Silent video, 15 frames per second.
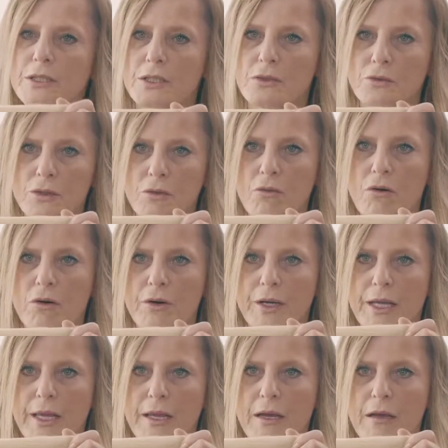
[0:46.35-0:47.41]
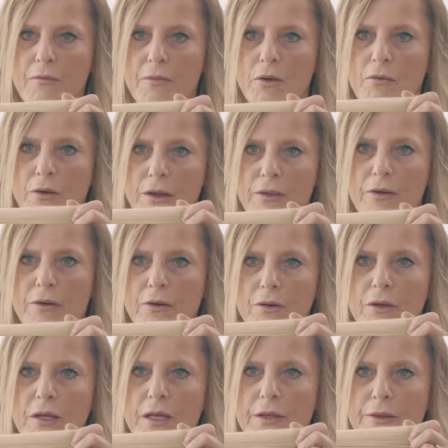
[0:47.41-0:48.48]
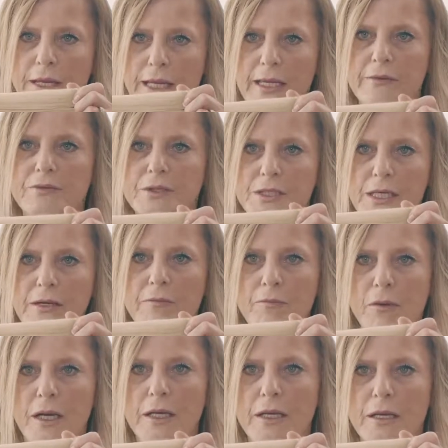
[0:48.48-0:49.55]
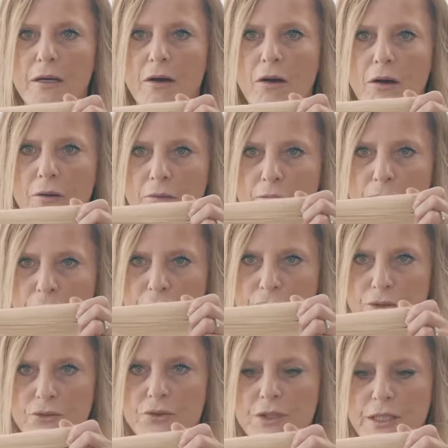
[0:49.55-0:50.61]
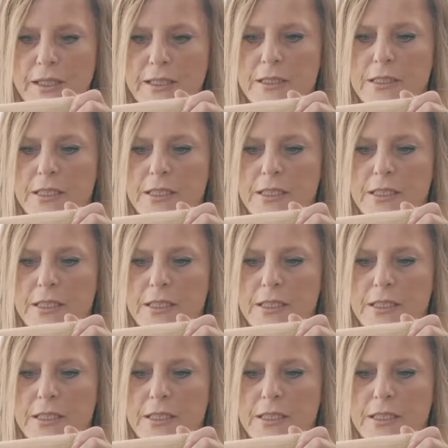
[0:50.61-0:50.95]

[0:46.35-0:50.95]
a good quality hair, but whether they have saved money on producing this